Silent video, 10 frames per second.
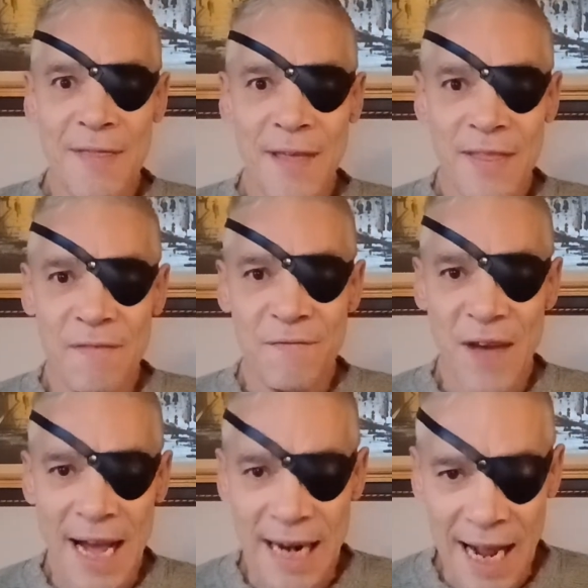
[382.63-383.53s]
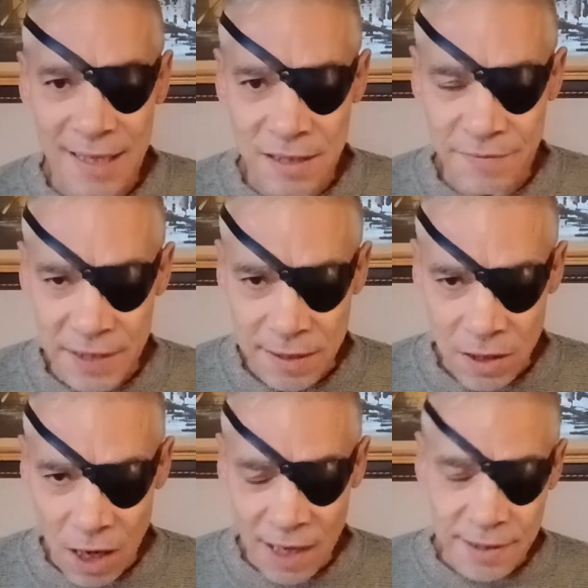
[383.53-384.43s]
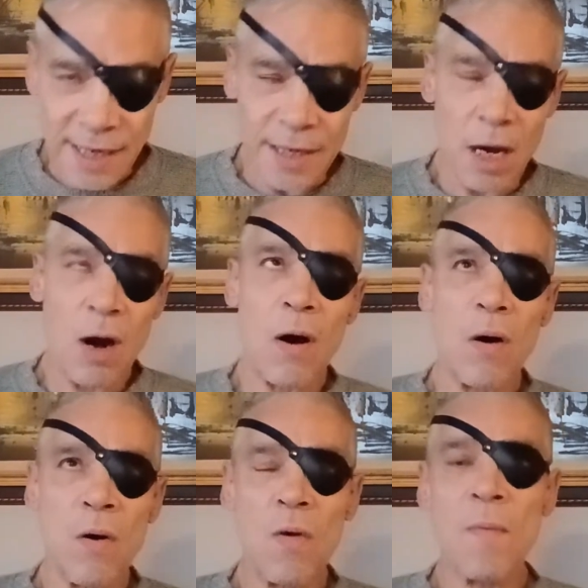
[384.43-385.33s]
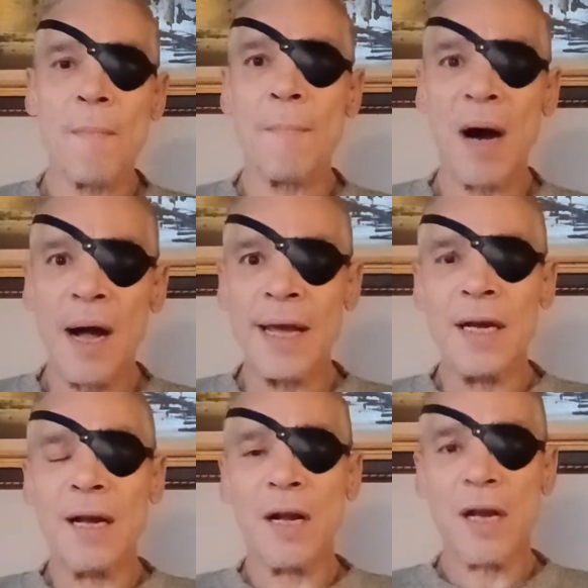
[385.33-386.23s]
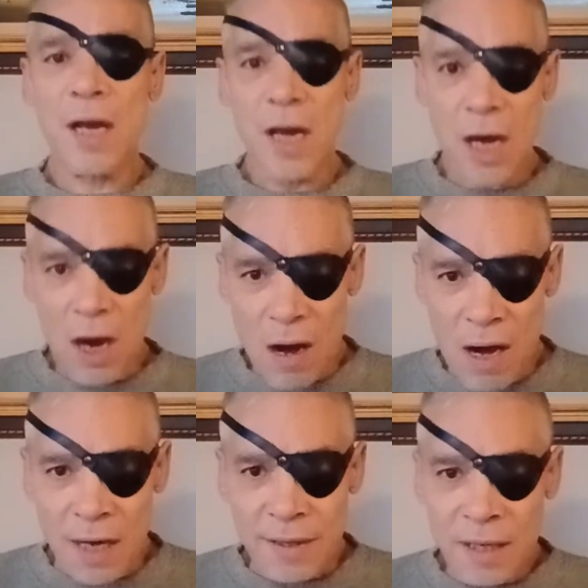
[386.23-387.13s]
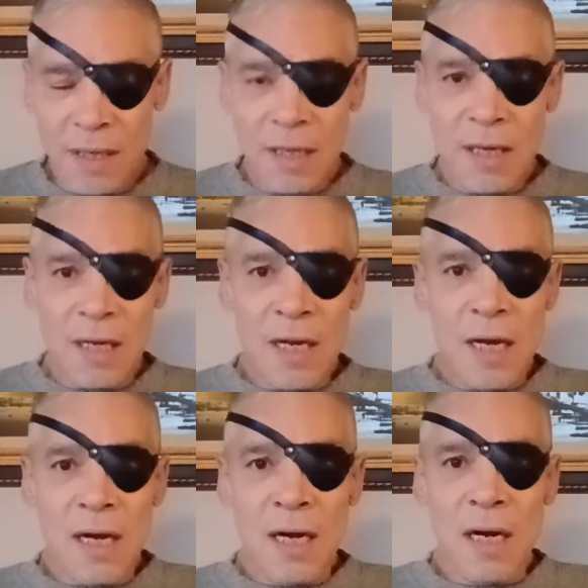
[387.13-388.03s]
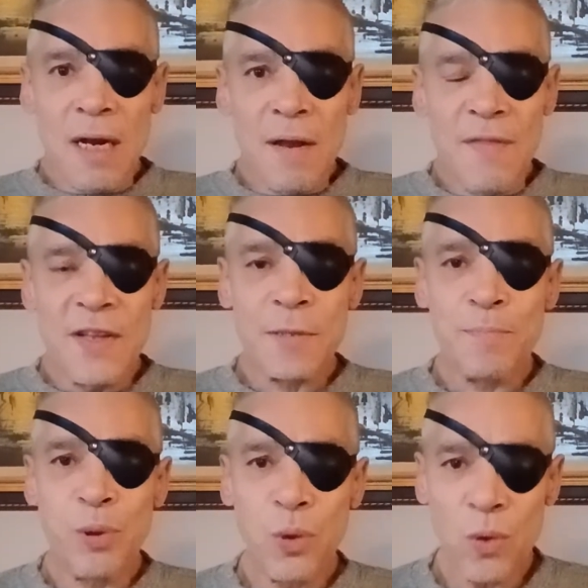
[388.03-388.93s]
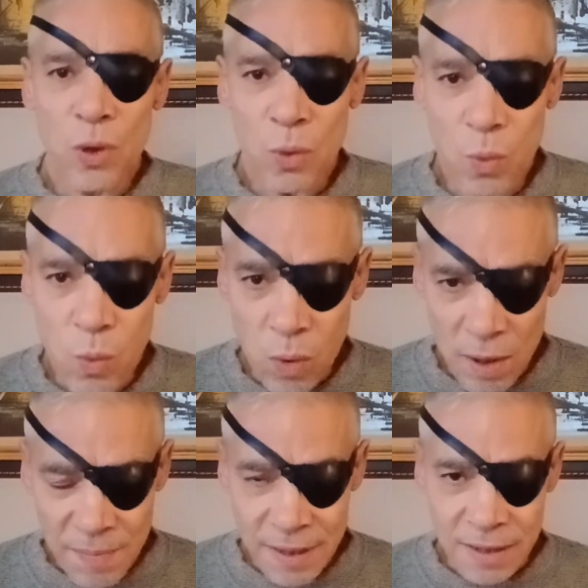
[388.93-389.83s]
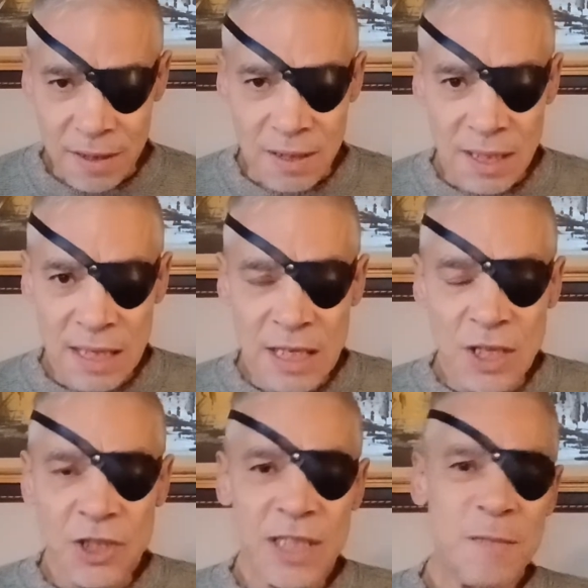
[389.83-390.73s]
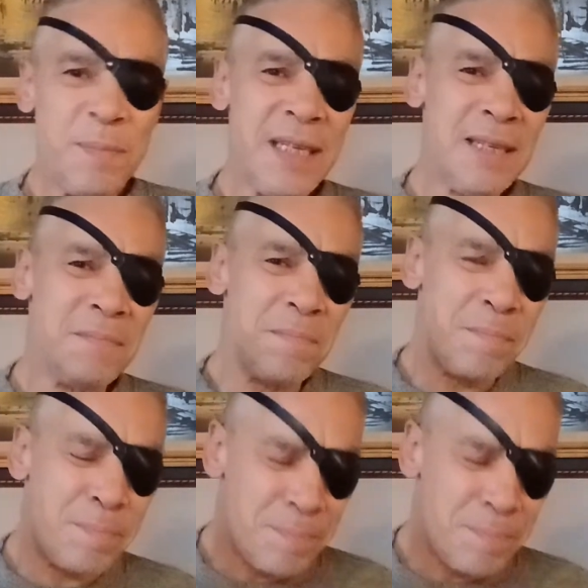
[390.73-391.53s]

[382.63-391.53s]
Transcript: and then the fat activist saw it and oh my God, this poor woman, she's being